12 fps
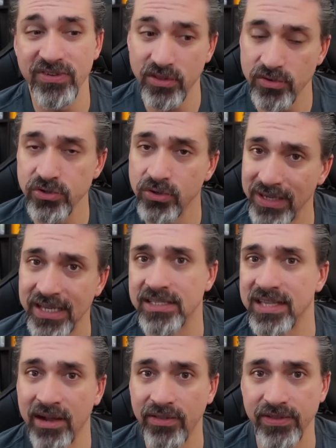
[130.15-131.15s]
Those are linked
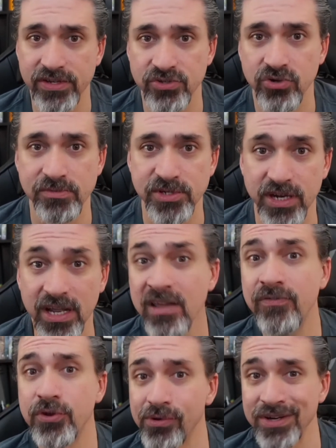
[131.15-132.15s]
down in the description
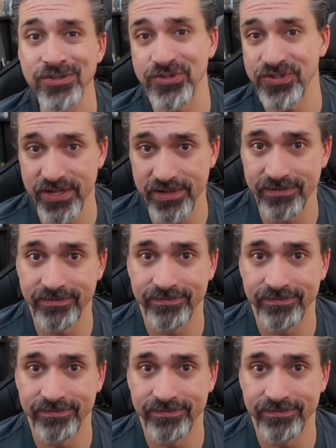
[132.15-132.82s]
if you're interested.